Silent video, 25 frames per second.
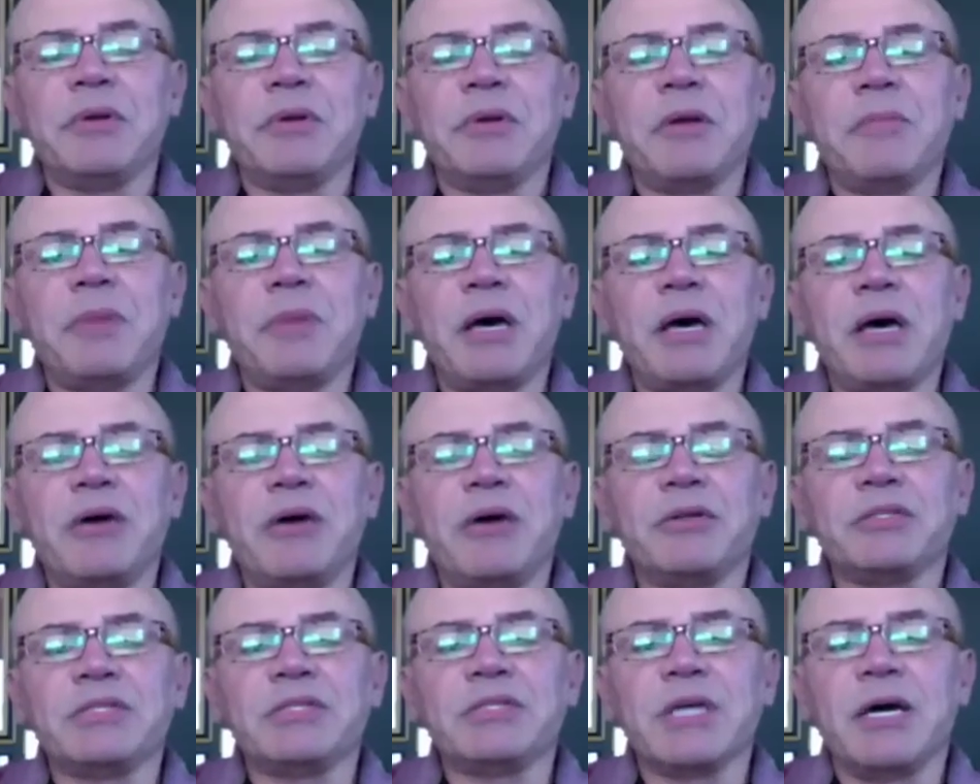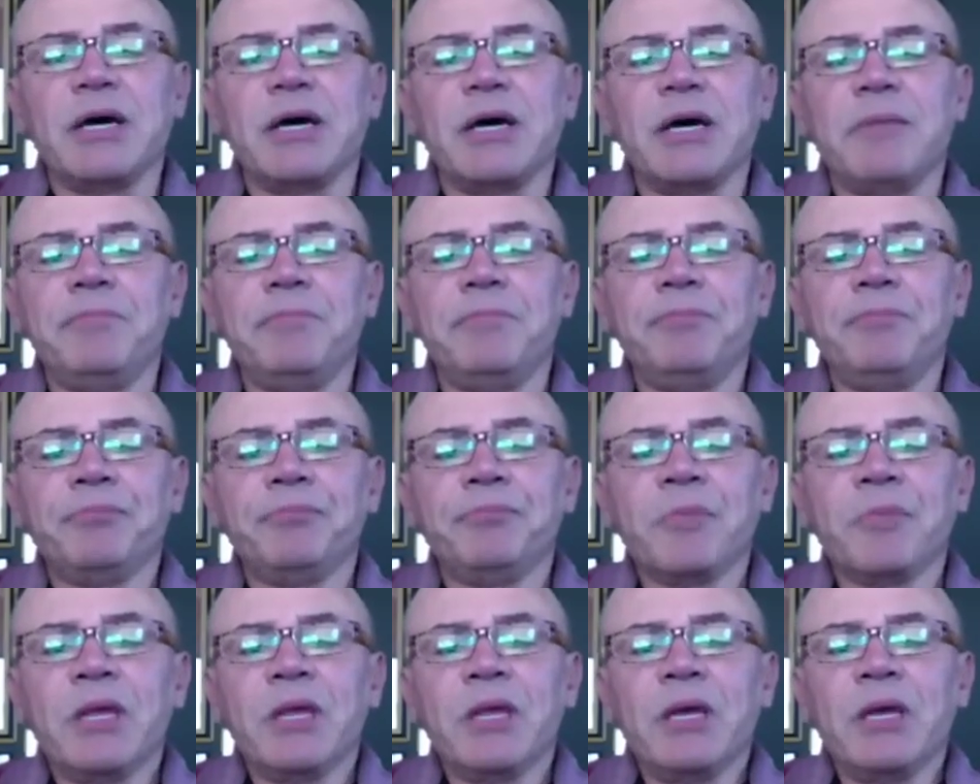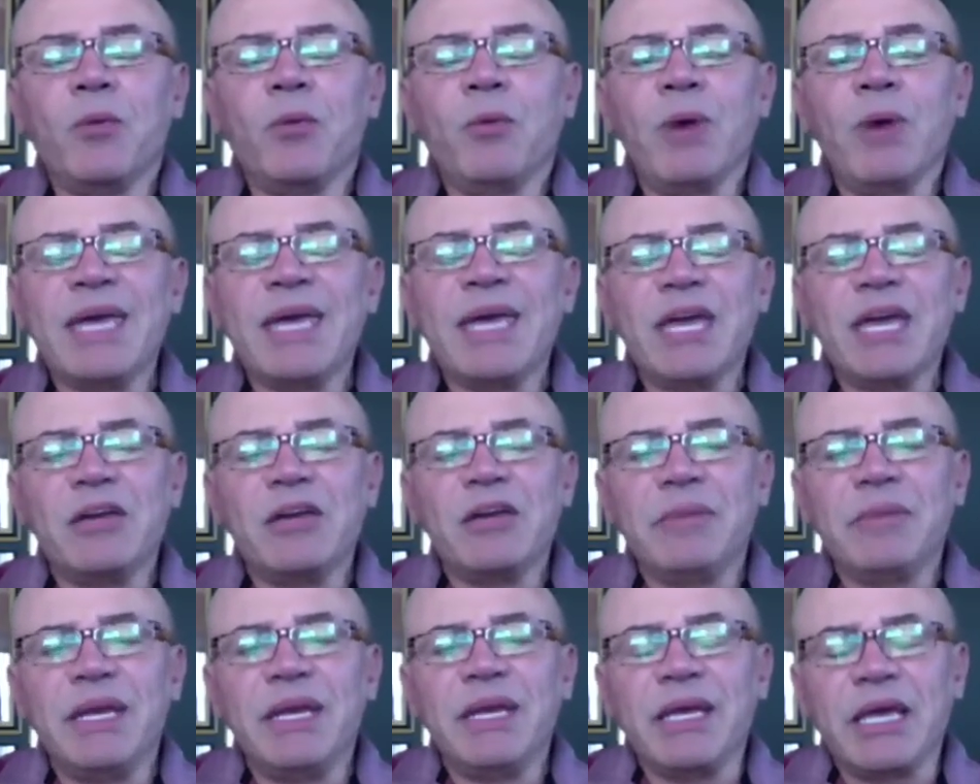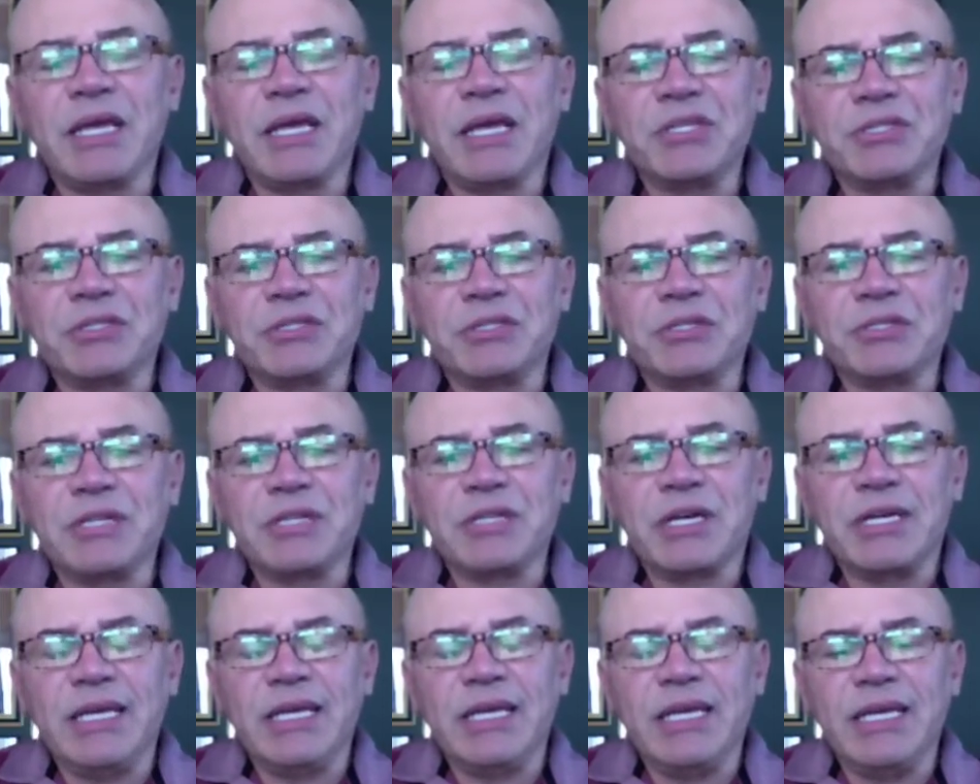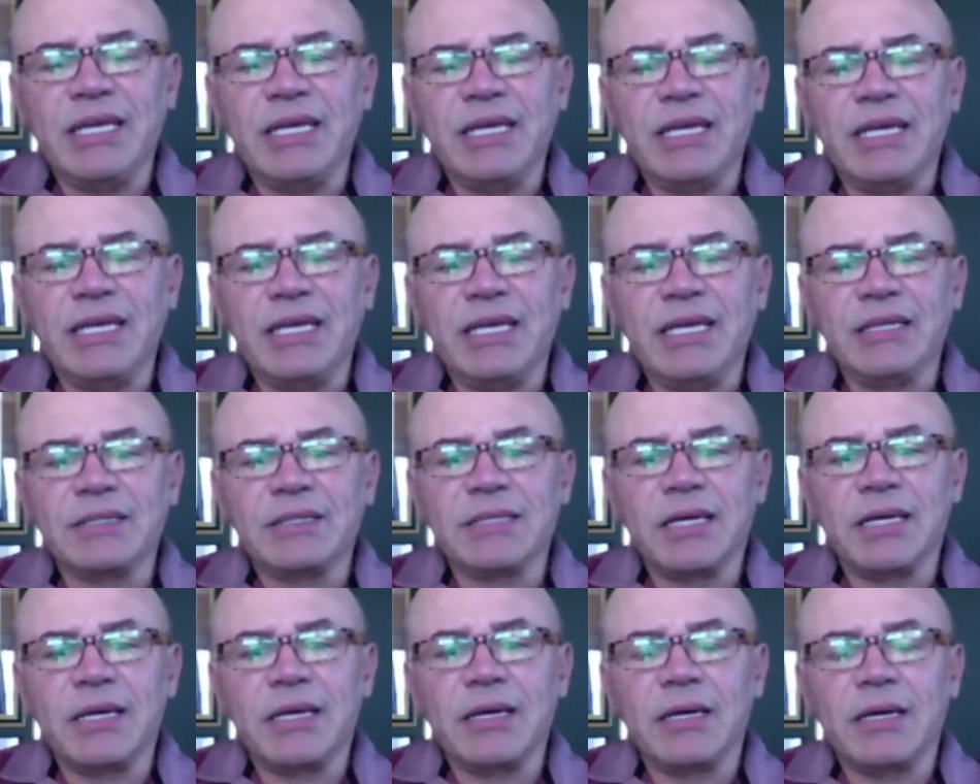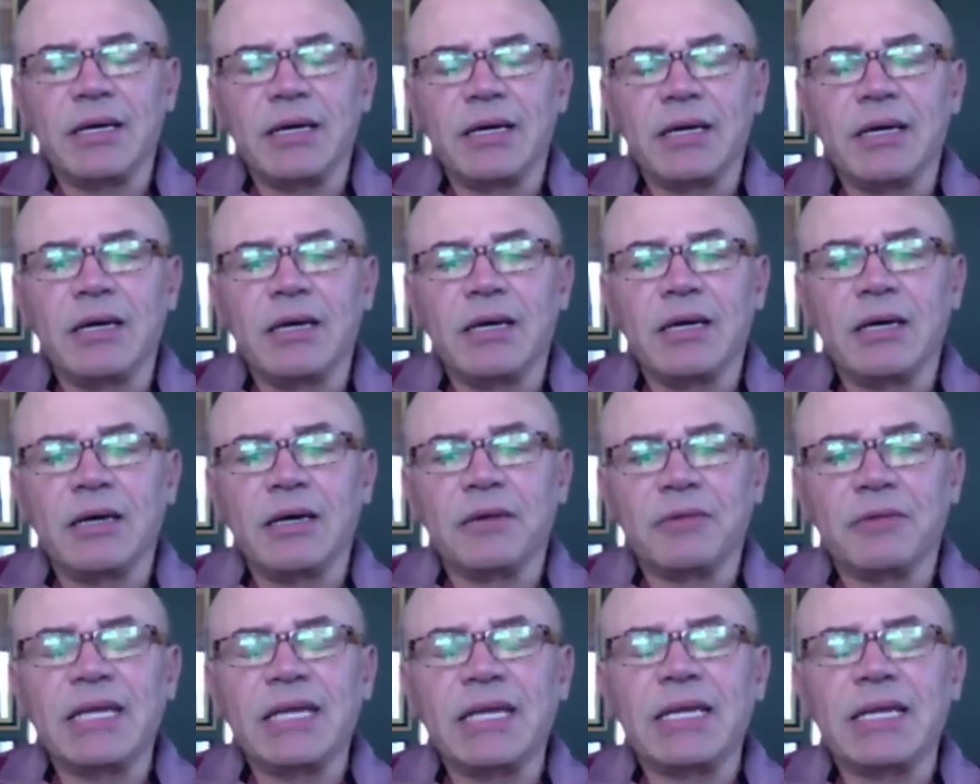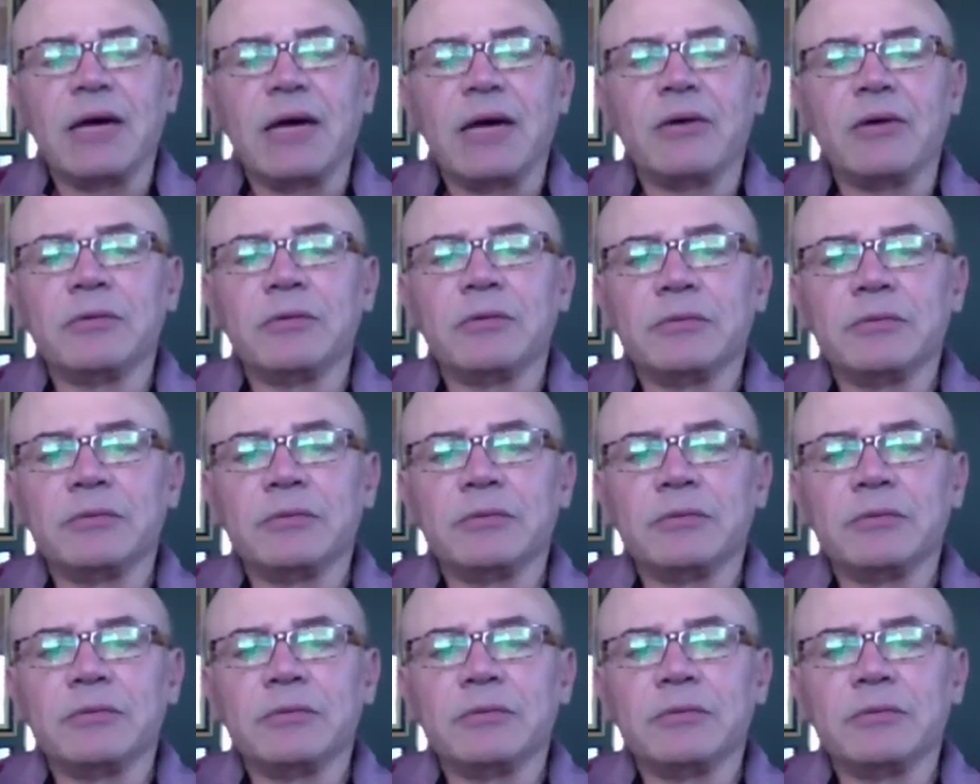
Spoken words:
about what kind of medications are needed right now.